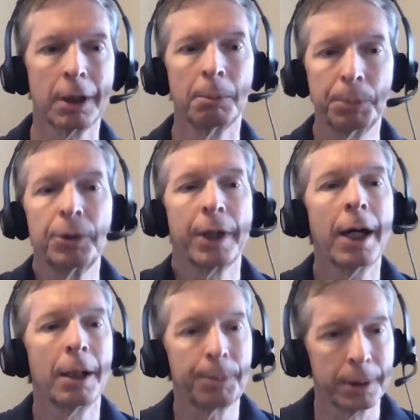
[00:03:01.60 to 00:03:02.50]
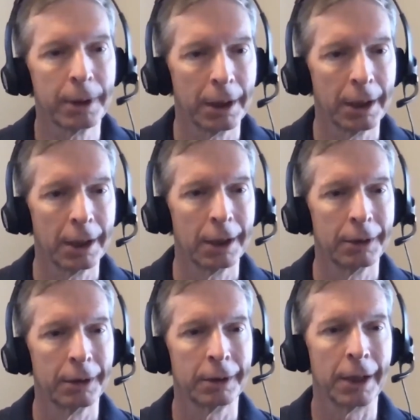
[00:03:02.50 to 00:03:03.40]
boot up
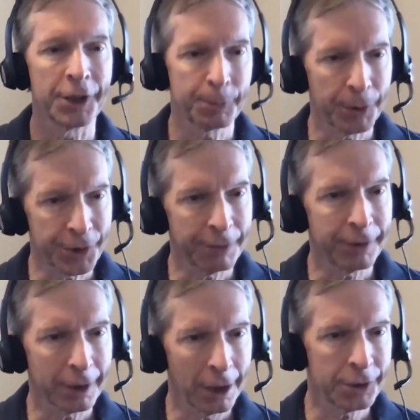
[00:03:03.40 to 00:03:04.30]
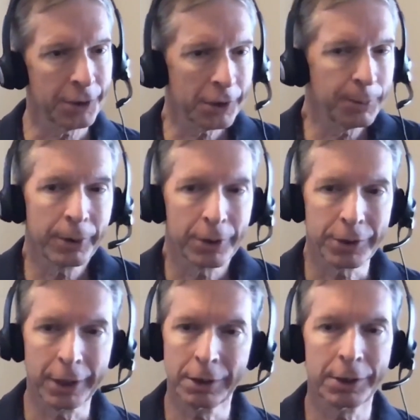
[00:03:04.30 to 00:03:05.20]
a specific conscious experience
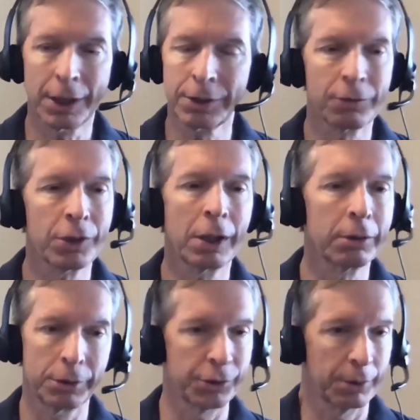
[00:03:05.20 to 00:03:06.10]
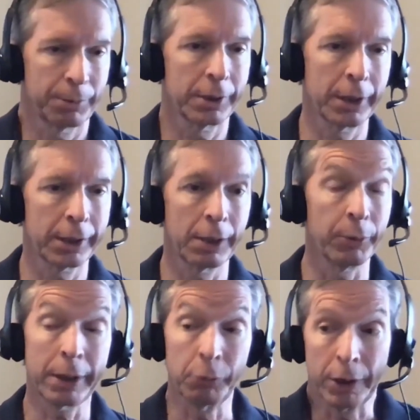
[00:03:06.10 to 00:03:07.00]
like the taste of chocolate or something like that.
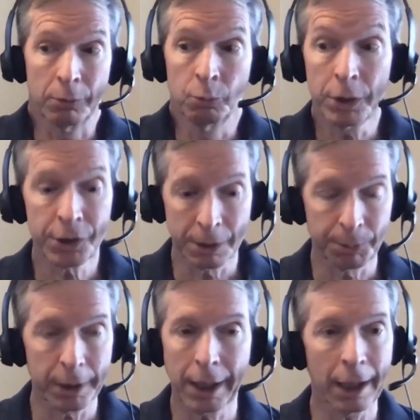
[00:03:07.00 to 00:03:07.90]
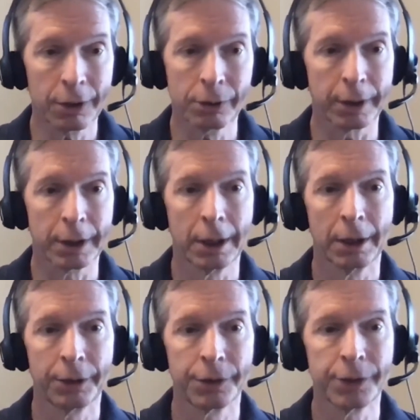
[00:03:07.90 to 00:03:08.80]
We simply can't do it.
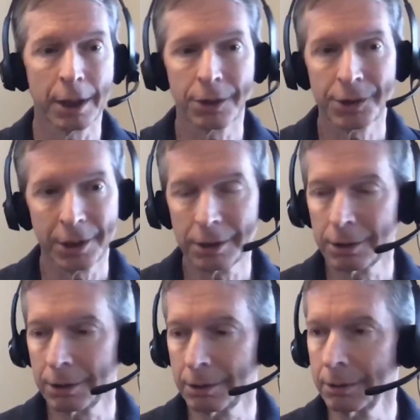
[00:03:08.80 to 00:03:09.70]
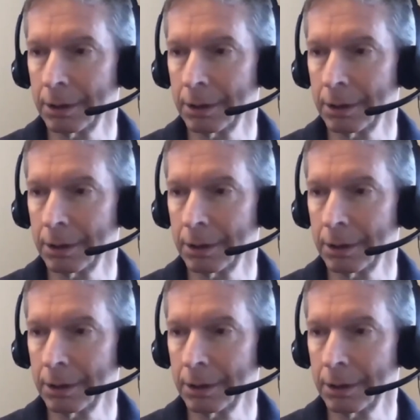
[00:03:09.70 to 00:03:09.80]
There's not a single